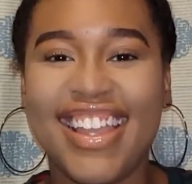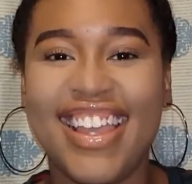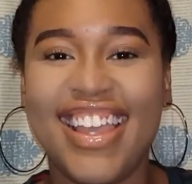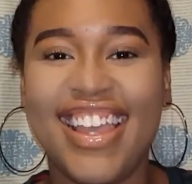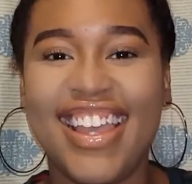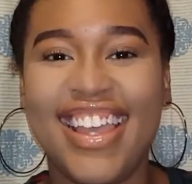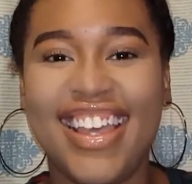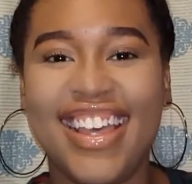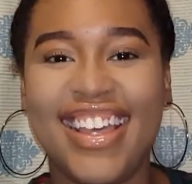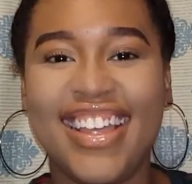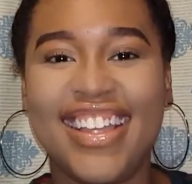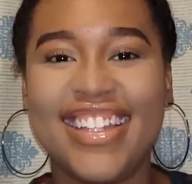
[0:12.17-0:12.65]

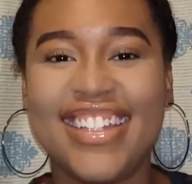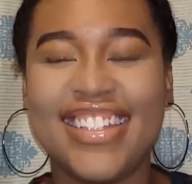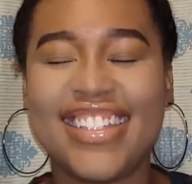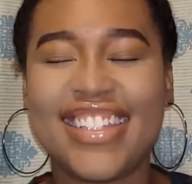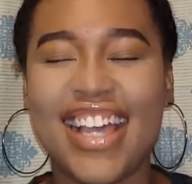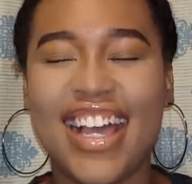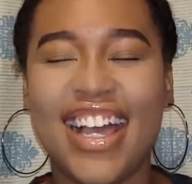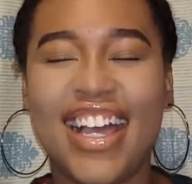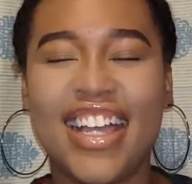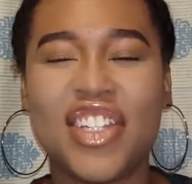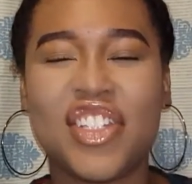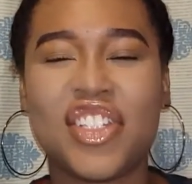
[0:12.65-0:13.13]
and
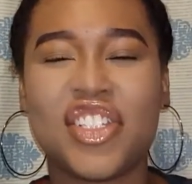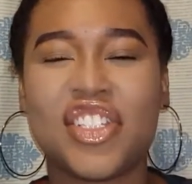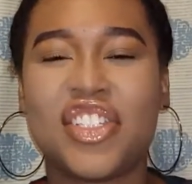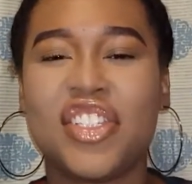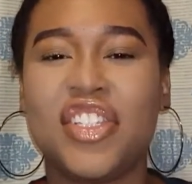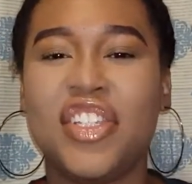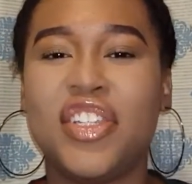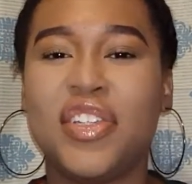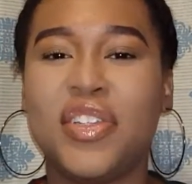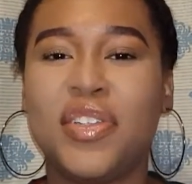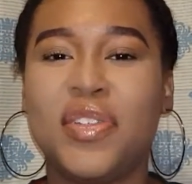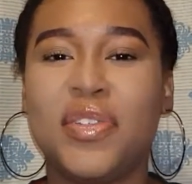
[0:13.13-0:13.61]
I
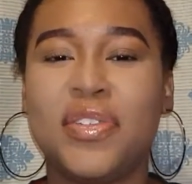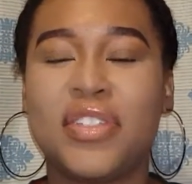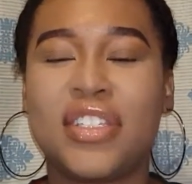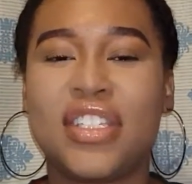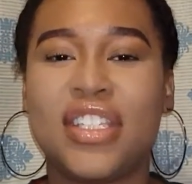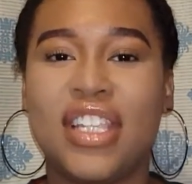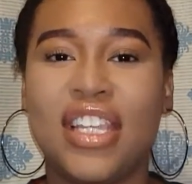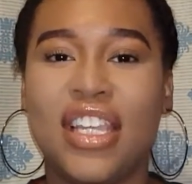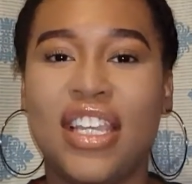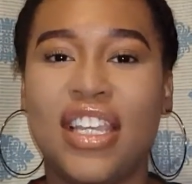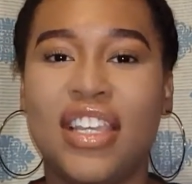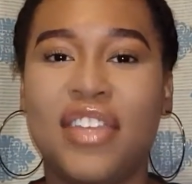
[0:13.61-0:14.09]
just
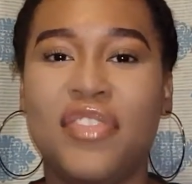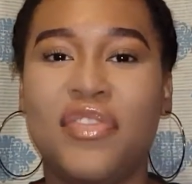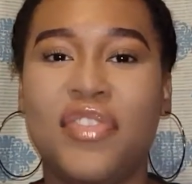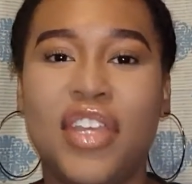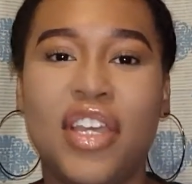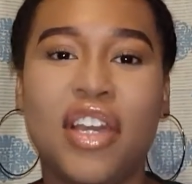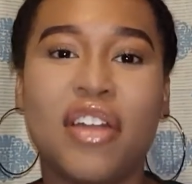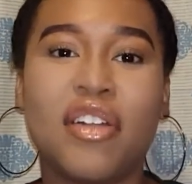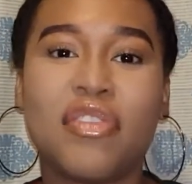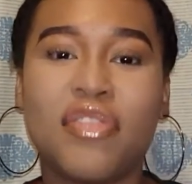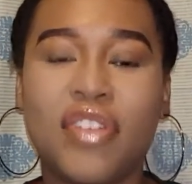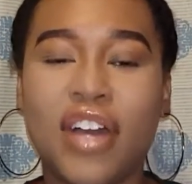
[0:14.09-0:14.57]
used the
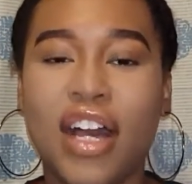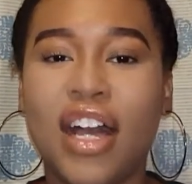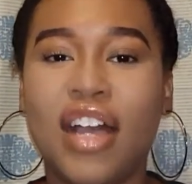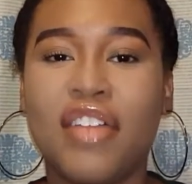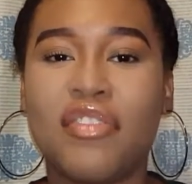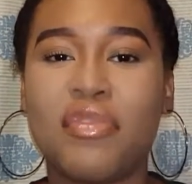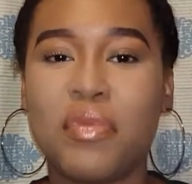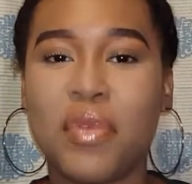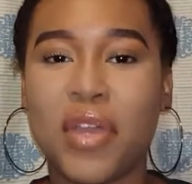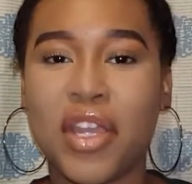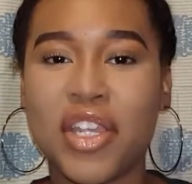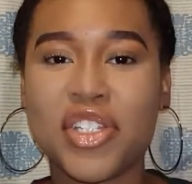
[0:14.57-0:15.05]

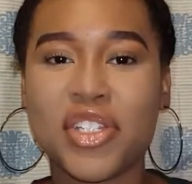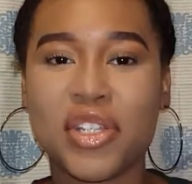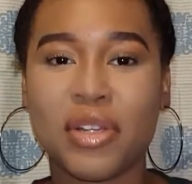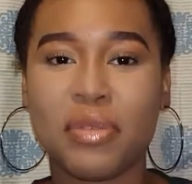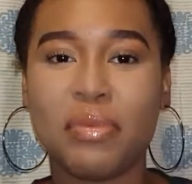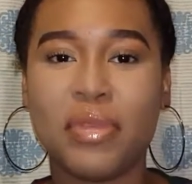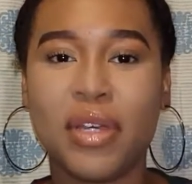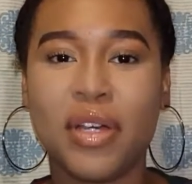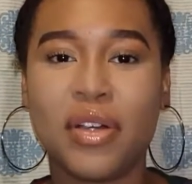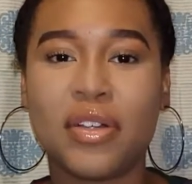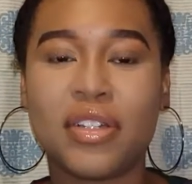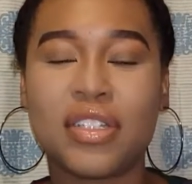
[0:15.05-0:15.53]
VO5 Moisture
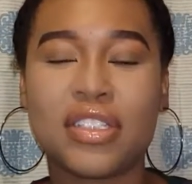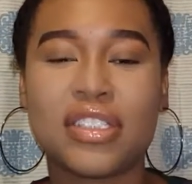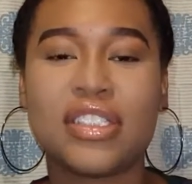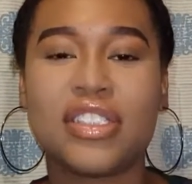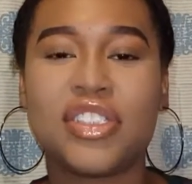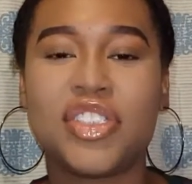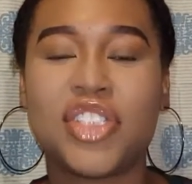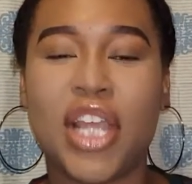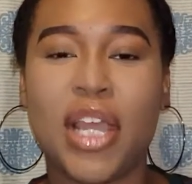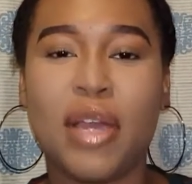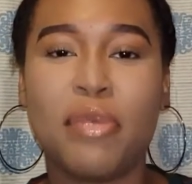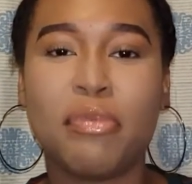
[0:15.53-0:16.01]
Milk
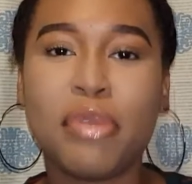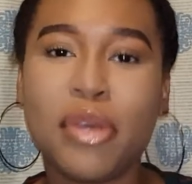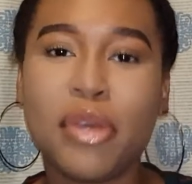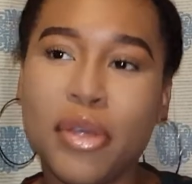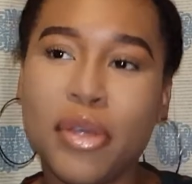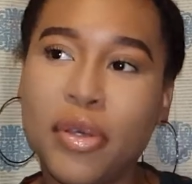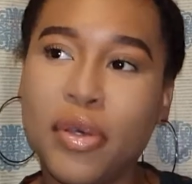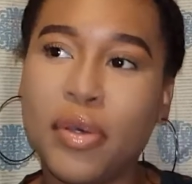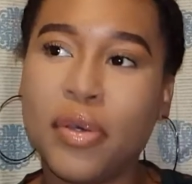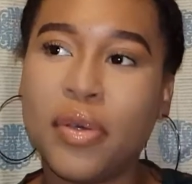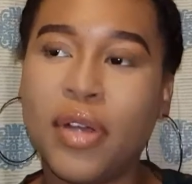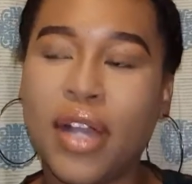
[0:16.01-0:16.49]

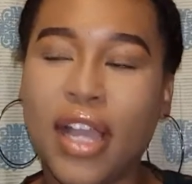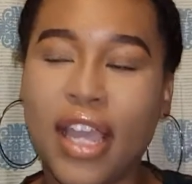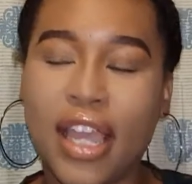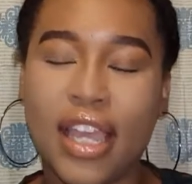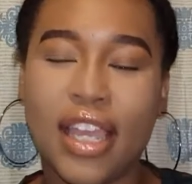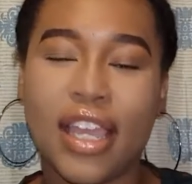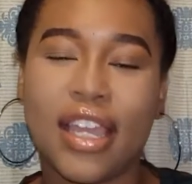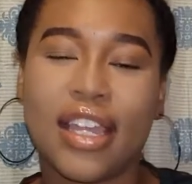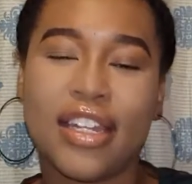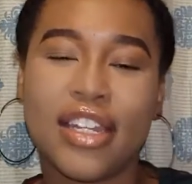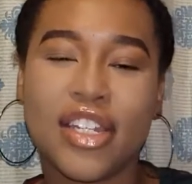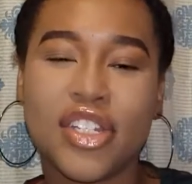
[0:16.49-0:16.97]
shampoo
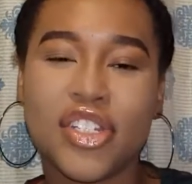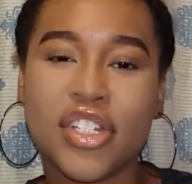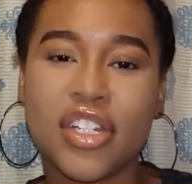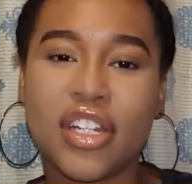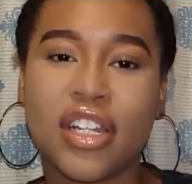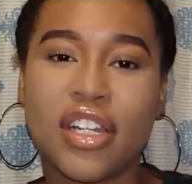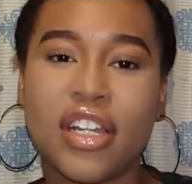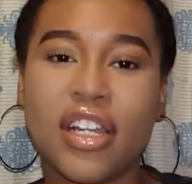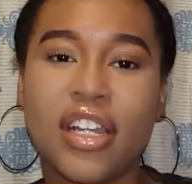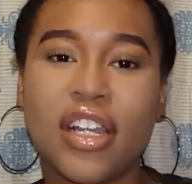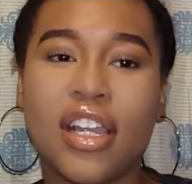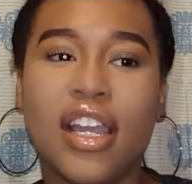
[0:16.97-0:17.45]
and
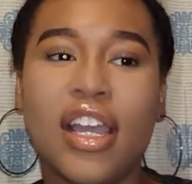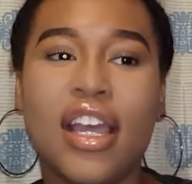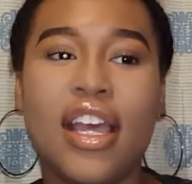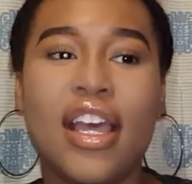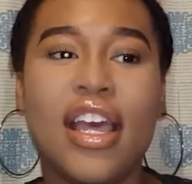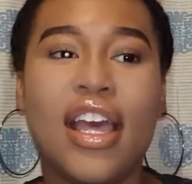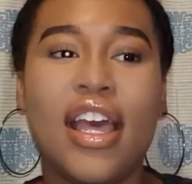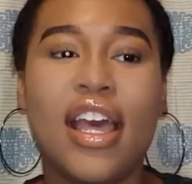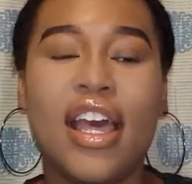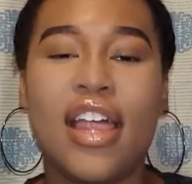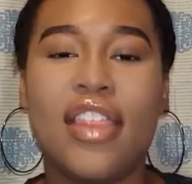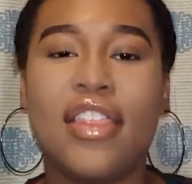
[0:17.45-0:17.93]
conditioner,
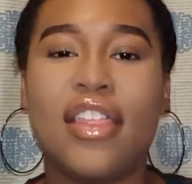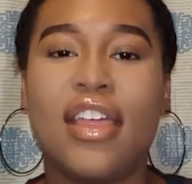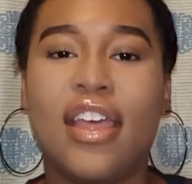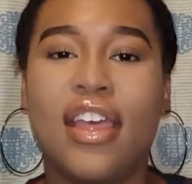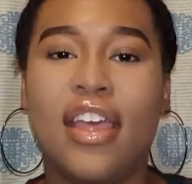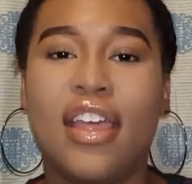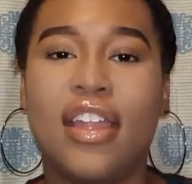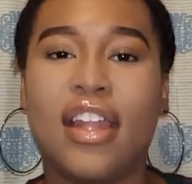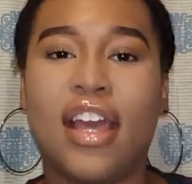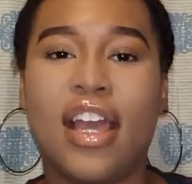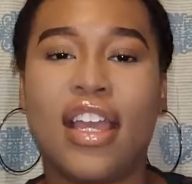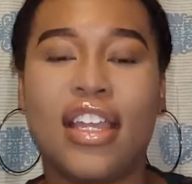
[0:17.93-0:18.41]
and
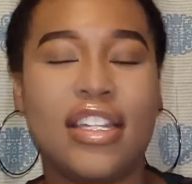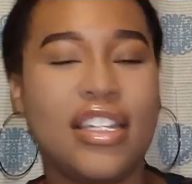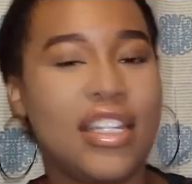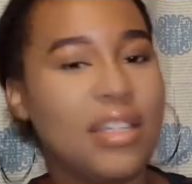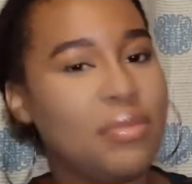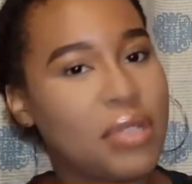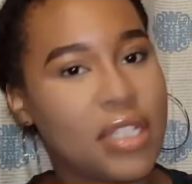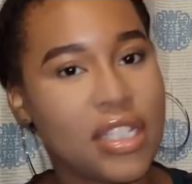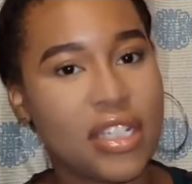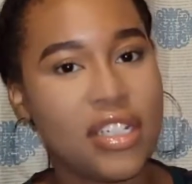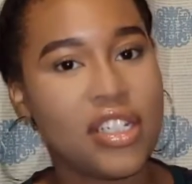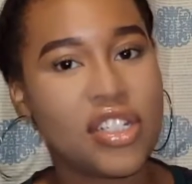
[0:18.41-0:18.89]
then I
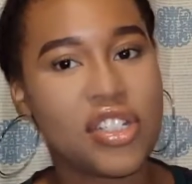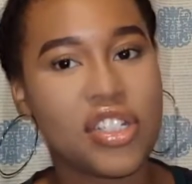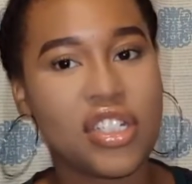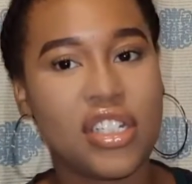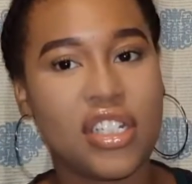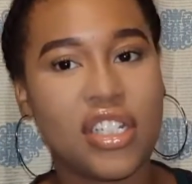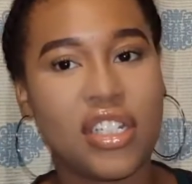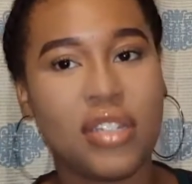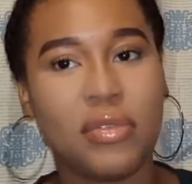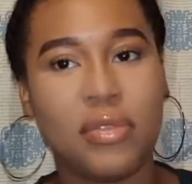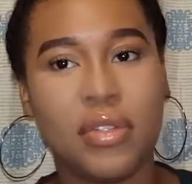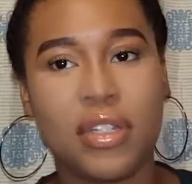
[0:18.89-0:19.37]
deep
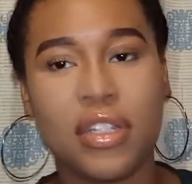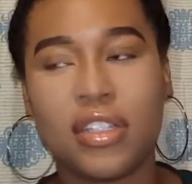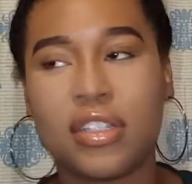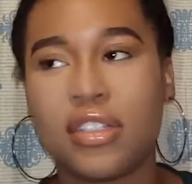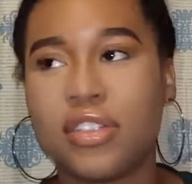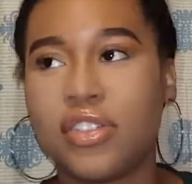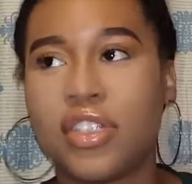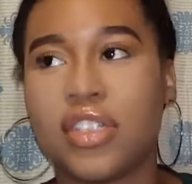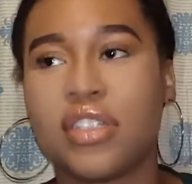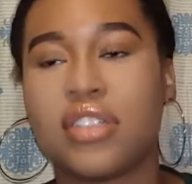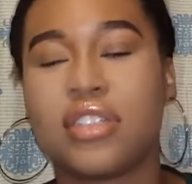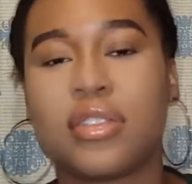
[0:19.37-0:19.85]
conditioned it
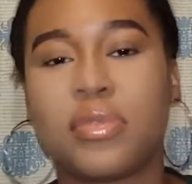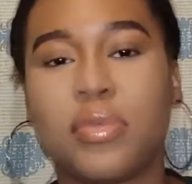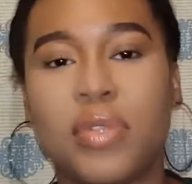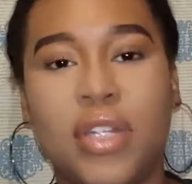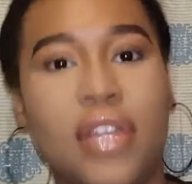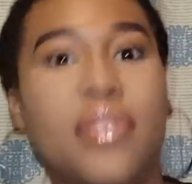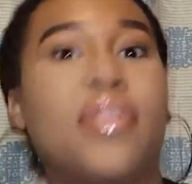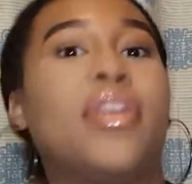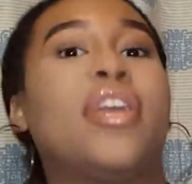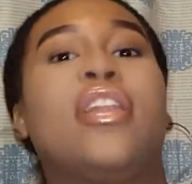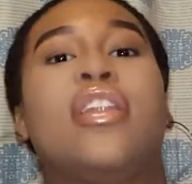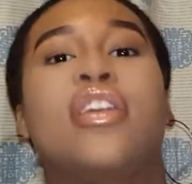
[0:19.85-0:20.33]
with just
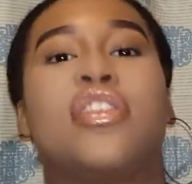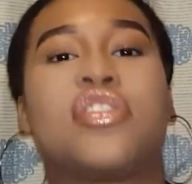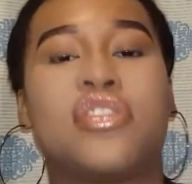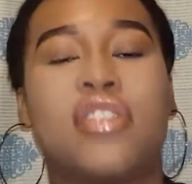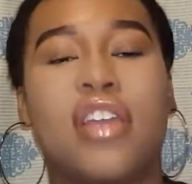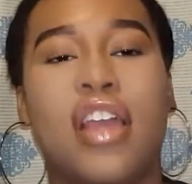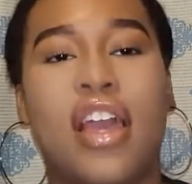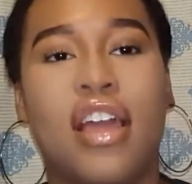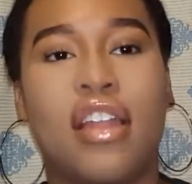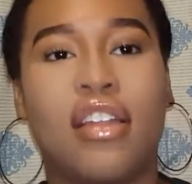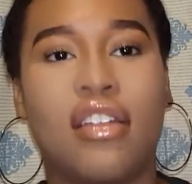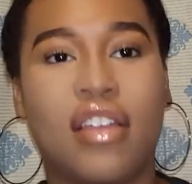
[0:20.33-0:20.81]
whatever
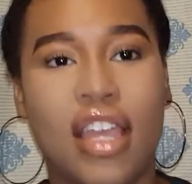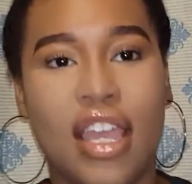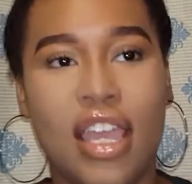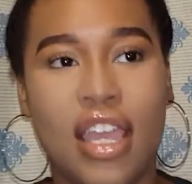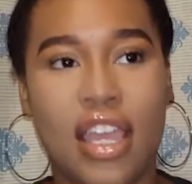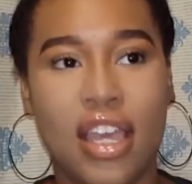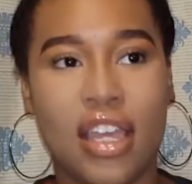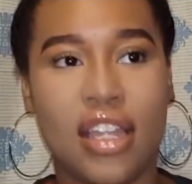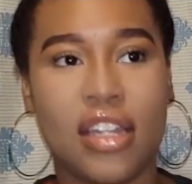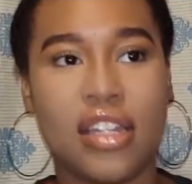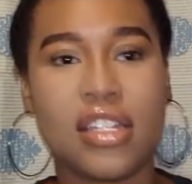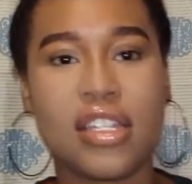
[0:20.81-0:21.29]
conditioner I had on
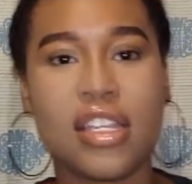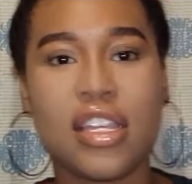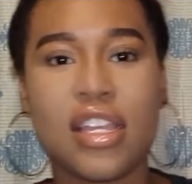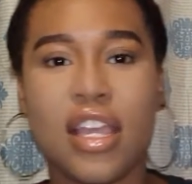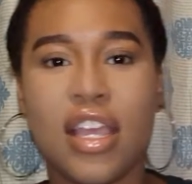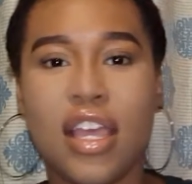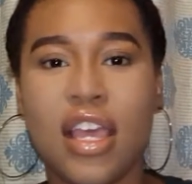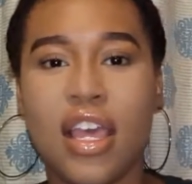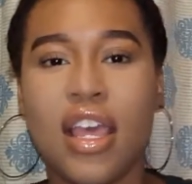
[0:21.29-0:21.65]
hand,